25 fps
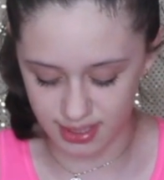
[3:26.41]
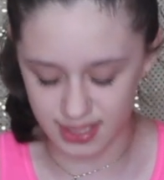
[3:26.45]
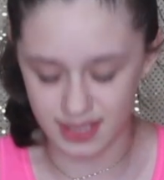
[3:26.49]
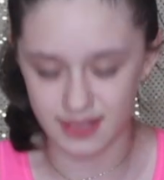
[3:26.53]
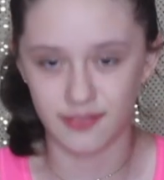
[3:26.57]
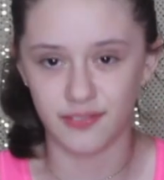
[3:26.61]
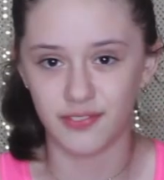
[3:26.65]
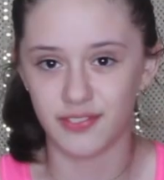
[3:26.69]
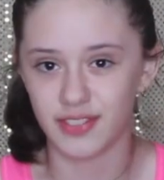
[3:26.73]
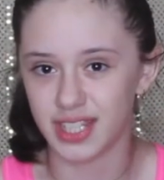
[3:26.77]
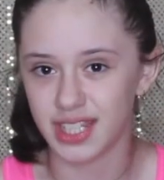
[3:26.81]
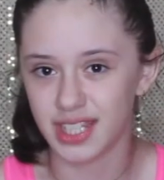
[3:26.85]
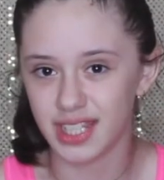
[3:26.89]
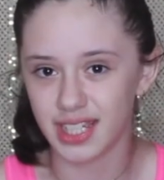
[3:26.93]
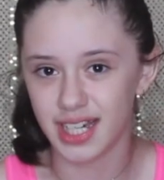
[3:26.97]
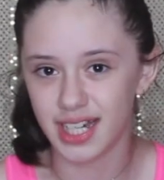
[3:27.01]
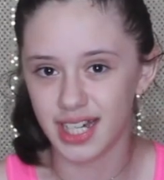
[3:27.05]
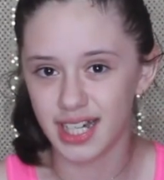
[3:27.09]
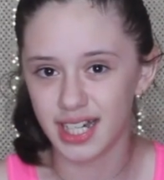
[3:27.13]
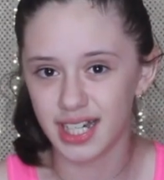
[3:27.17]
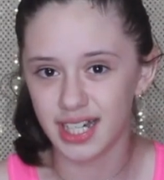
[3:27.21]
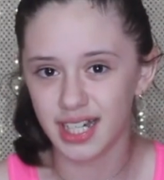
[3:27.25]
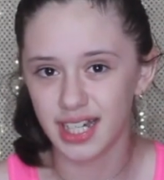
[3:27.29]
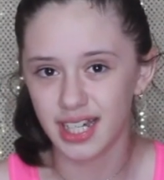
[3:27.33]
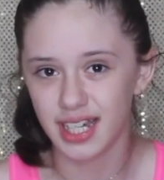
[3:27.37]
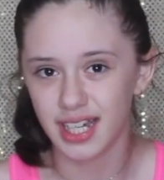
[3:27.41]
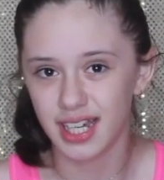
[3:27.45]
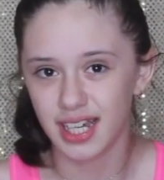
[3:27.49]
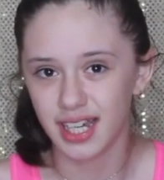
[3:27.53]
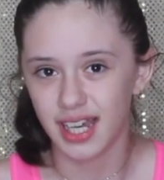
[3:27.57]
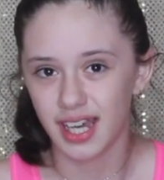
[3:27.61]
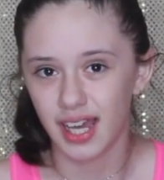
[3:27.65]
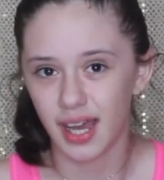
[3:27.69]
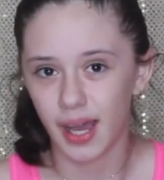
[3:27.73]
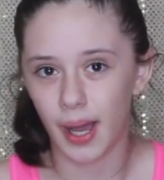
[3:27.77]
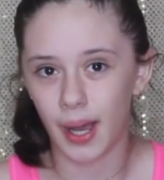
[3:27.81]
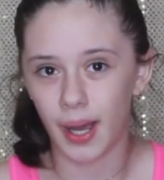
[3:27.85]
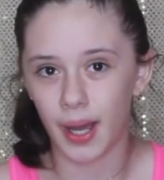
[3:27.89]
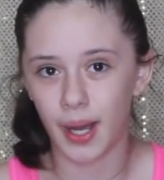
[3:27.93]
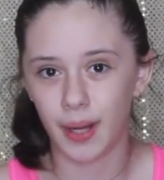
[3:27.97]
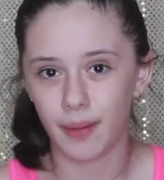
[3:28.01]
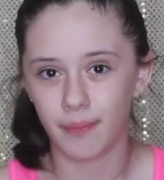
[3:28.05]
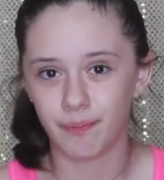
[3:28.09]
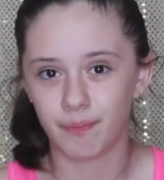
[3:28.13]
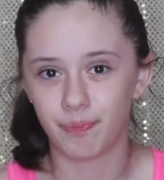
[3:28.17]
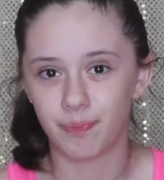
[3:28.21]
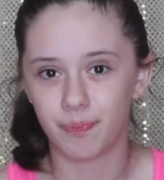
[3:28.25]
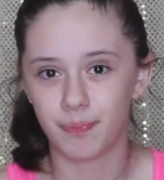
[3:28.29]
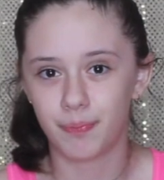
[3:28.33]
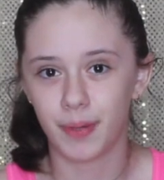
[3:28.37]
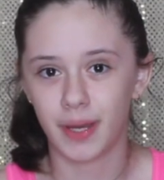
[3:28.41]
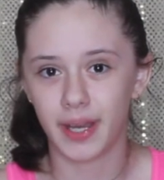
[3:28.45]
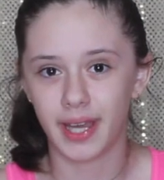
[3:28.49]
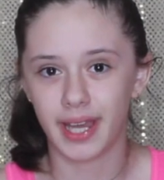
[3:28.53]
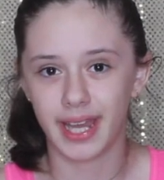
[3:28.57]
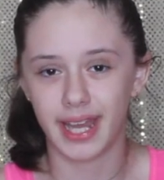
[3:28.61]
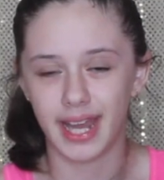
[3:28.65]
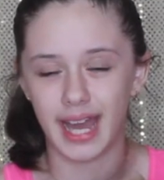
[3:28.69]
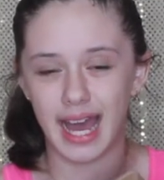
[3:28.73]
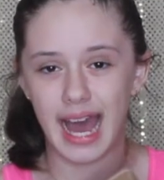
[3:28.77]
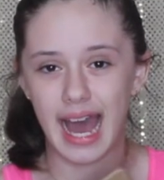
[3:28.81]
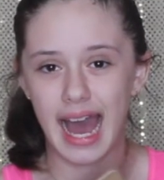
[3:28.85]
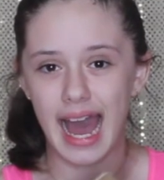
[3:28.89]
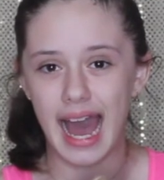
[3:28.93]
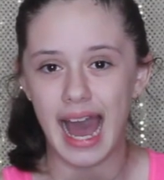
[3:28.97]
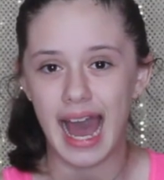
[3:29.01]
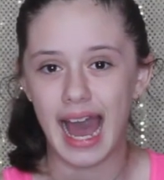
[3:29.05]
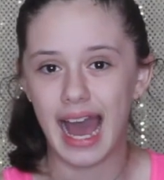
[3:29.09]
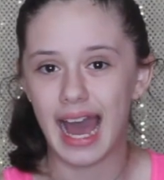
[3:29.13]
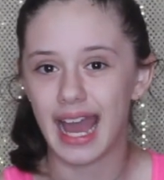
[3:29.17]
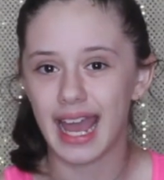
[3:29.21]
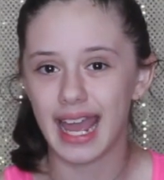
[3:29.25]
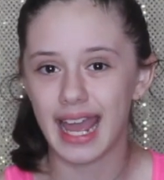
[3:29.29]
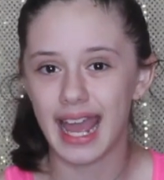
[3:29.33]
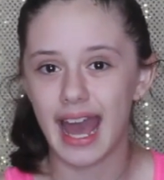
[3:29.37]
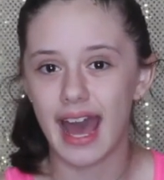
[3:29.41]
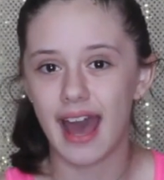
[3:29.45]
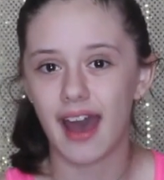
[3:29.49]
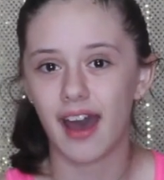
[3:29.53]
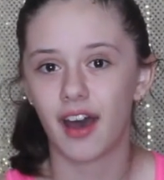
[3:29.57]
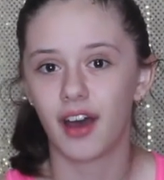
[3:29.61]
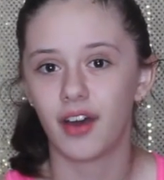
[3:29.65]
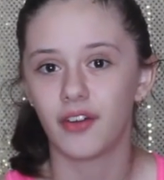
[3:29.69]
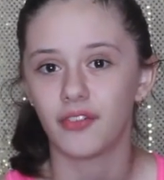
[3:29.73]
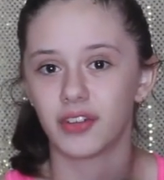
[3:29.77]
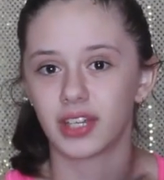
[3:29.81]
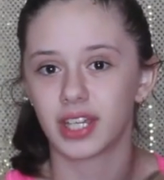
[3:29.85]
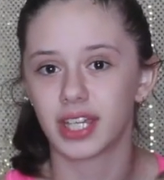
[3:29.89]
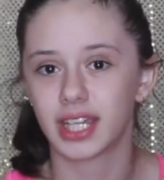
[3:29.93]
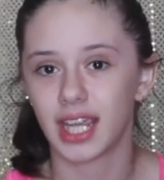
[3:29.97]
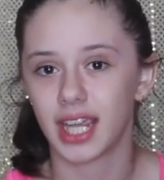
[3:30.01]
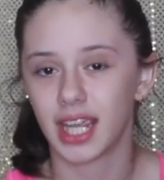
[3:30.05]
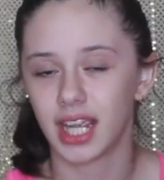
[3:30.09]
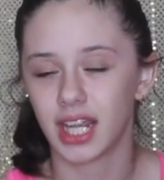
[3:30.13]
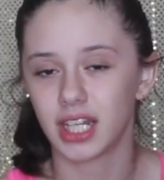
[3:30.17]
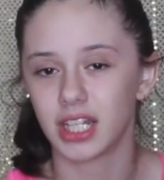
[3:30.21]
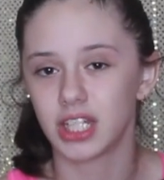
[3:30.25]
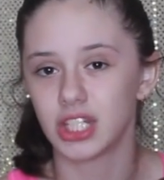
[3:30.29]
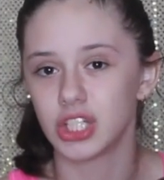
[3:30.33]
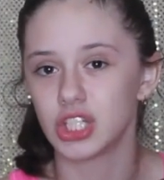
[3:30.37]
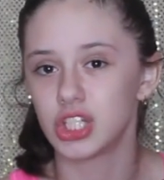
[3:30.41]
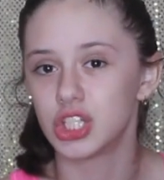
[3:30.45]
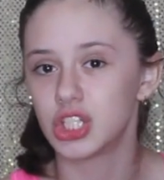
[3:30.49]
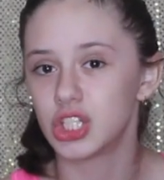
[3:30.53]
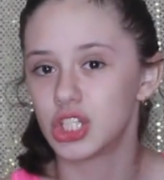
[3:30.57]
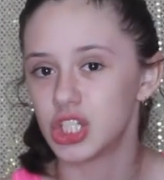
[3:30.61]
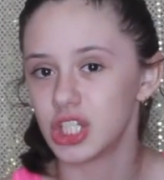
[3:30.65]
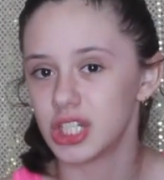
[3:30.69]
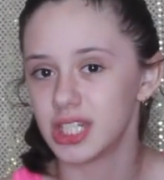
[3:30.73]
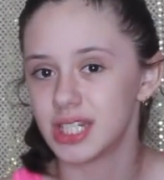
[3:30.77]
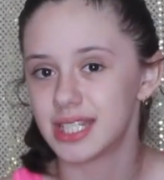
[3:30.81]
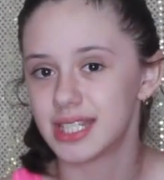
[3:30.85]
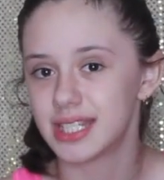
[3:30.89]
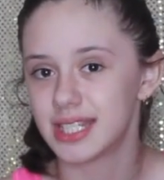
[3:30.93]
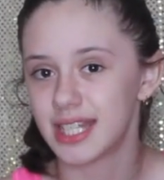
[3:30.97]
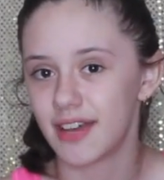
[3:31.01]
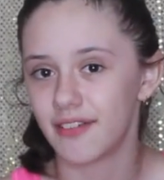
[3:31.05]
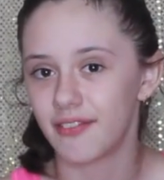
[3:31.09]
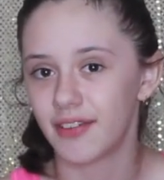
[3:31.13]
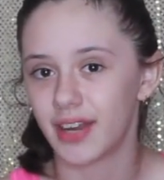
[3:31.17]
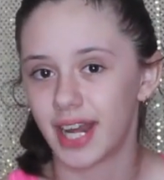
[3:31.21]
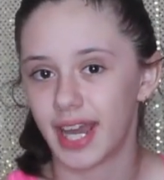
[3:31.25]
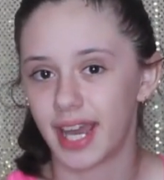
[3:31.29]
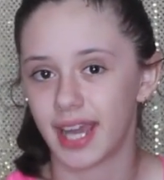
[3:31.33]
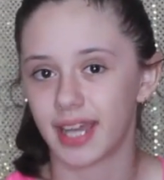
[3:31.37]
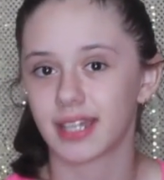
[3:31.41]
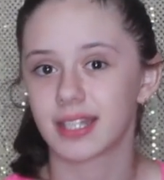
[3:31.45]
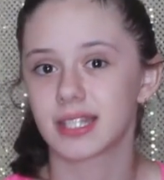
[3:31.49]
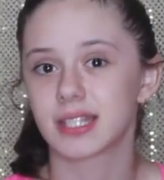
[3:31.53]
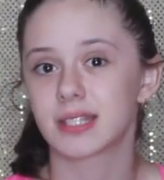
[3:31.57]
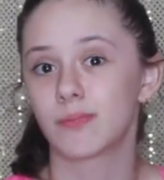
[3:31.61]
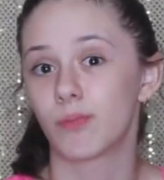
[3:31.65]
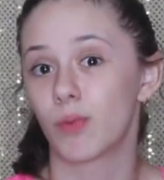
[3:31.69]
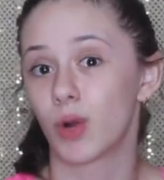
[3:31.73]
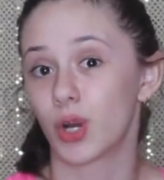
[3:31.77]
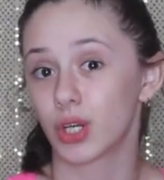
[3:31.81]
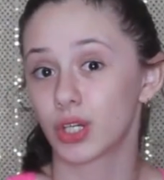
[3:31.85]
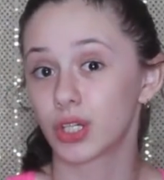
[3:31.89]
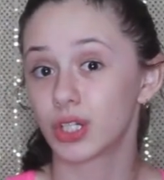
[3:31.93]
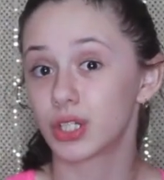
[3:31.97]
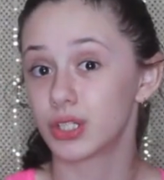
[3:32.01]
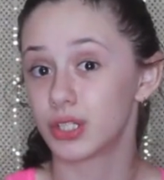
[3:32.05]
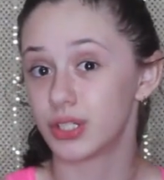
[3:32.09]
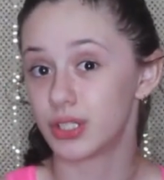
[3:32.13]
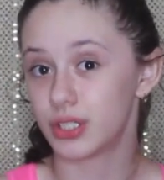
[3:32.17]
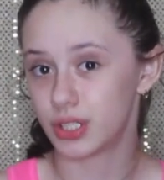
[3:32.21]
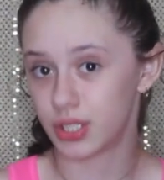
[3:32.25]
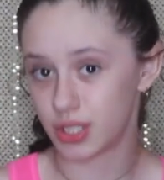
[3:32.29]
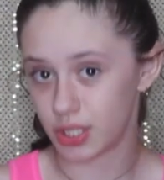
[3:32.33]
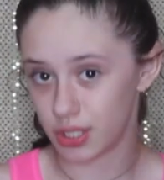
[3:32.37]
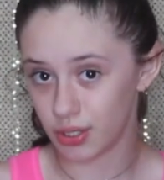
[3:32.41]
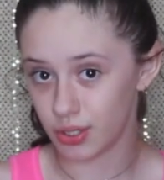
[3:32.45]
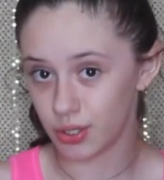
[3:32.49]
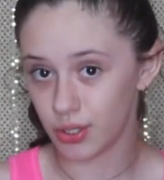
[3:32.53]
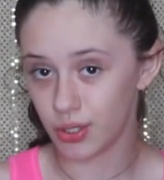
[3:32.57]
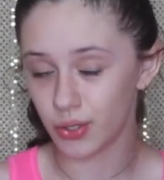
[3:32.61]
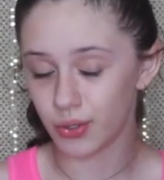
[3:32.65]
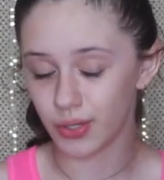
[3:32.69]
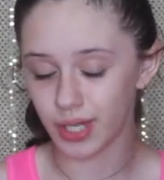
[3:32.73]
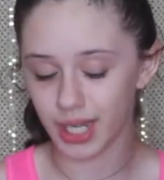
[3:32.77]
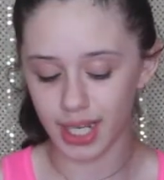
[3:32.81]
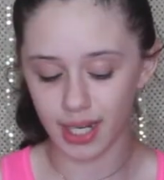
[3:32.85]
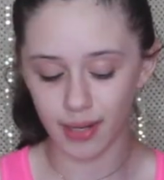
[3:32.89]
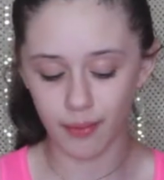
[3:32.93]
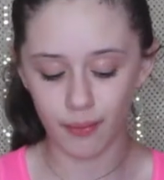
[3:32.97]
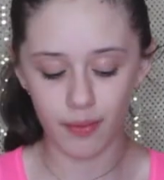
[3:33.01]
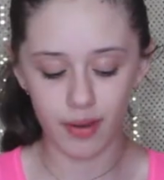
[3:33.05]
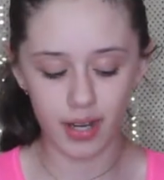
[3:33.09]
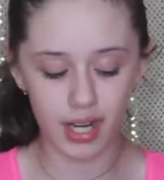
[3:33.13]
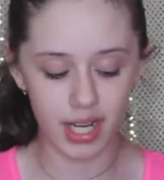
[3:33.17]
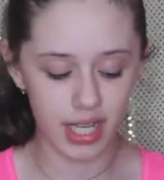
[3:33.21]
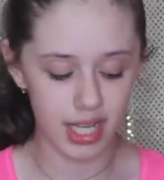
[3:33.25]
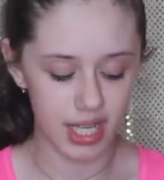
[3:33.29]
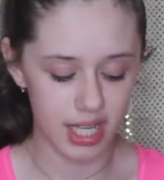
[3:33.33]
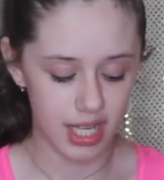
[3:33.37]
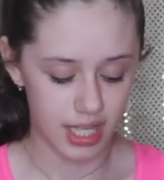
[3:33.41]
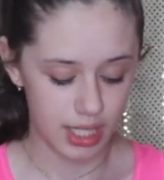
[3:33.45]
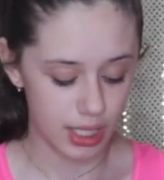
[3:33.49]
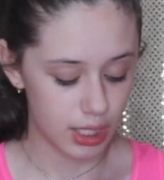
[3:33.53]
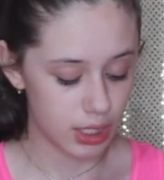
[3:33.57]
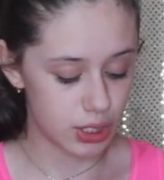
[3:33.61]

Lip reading: Via, but I have a Canon G7X Mark II camera,